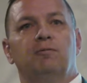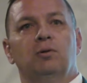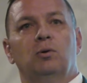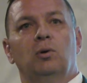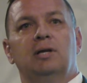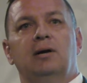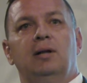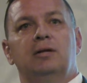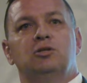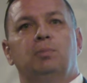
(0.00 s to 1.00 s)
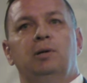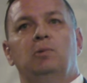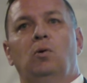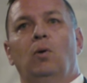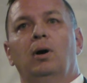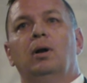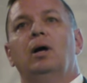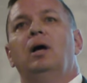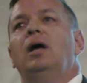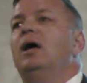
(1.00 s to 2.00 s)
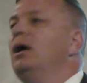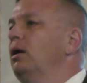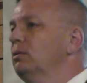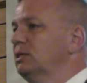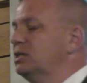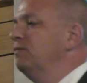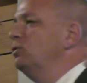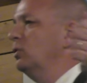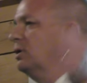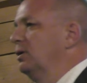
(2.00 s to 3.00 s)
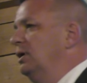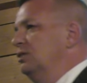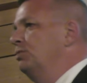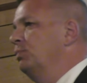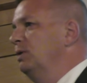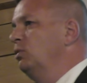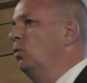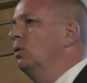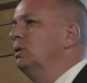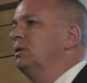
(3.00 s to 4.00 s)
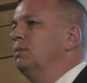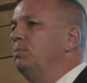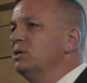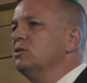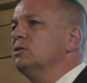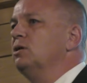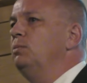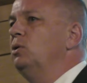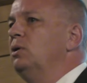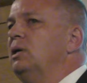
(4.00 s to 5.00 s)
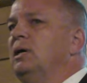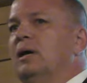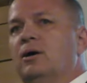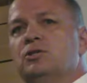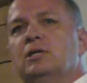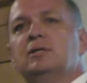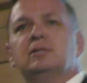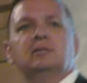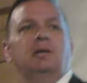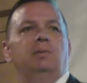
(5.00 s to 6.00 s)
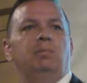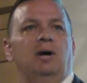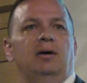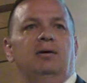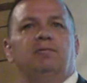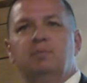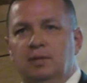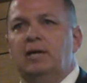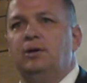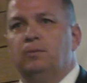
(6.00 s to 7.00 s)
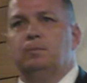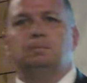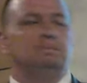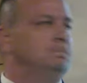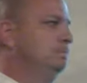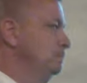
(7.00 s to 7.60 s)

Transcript: for the North Carolina Supreme Court. Let's give North Carolina Supreme Court that the business community and our citizens can be proud of. Thank you.